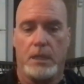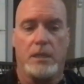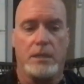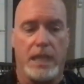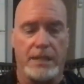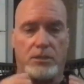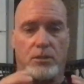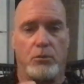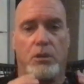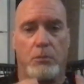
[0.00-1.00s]
This has to
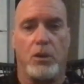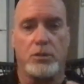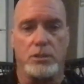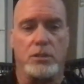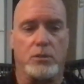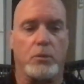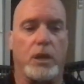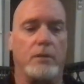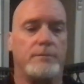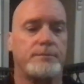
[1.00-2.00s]
do with emotions as
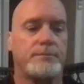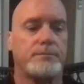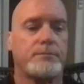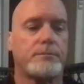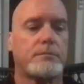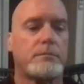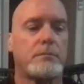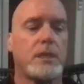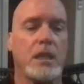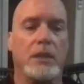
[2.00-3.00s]
well.
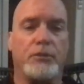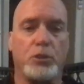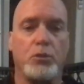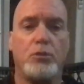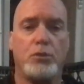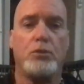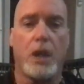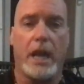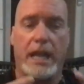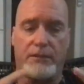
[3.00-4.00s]
If you do
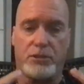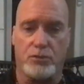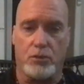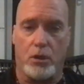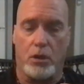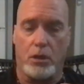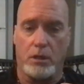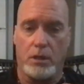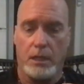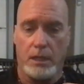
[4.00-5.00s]
not have strong
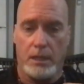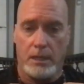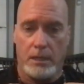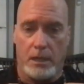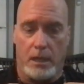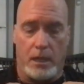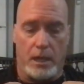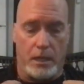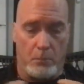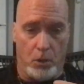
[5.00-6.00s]

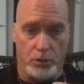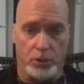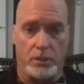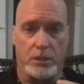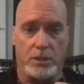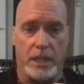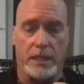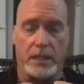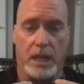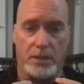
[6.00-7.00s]
emotional and
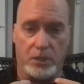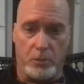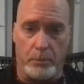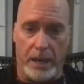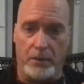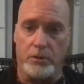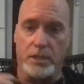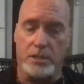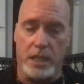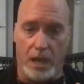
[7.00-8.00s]
psychological
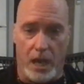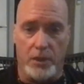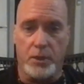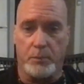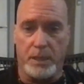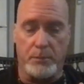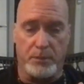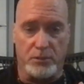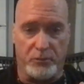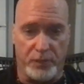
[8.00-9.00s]
boundaries, then other
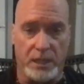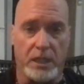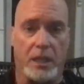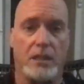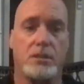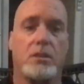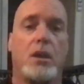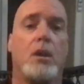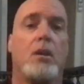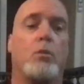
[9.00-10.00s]
people's feelings
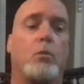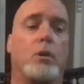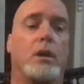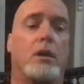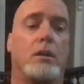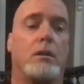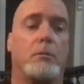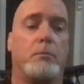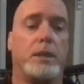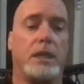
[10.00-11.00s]
will
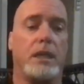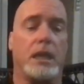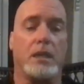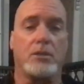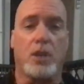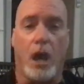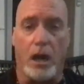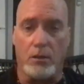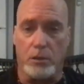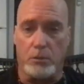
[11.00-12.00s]
be
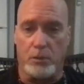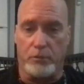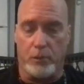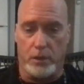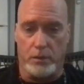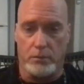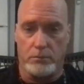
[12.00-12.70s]
intolerable for you.